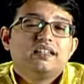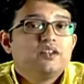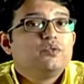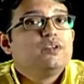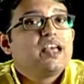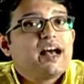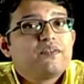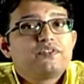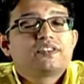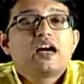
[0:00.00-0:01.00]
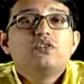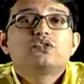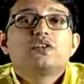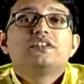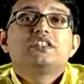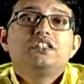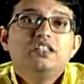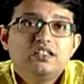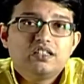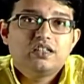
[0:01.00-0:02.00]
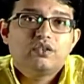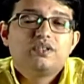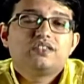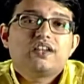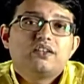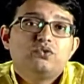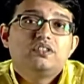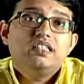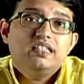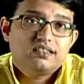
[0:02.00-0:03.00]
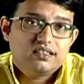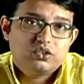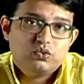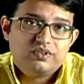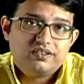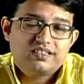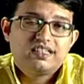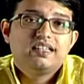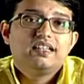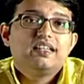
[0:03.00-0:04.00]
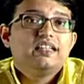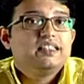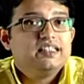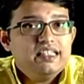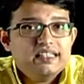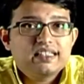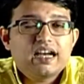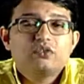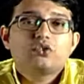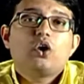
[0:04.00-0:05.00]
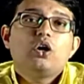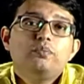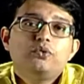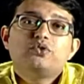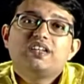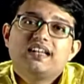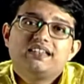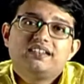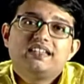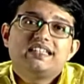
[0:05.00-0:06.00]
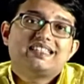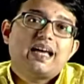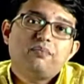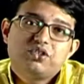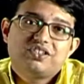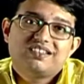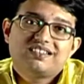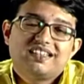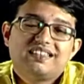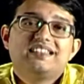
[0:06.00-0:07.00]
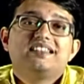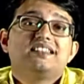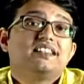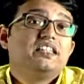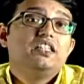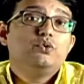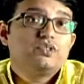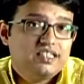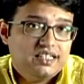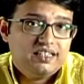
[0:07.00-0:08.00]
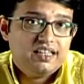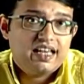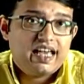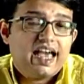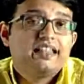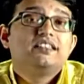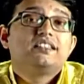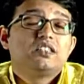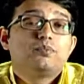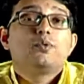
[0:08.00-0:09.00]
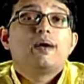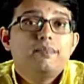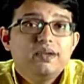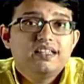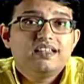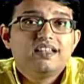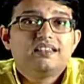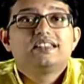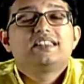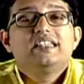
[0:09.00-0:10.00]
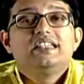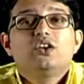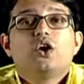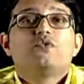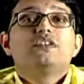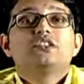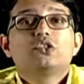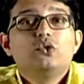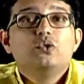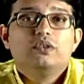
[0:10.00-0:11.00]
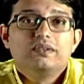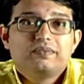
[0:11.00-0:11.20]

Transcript: We have sounds of the teacher who is trying to teach the students. These sounds all put together establishes that this is a new scene, and this is probably the scene of a school.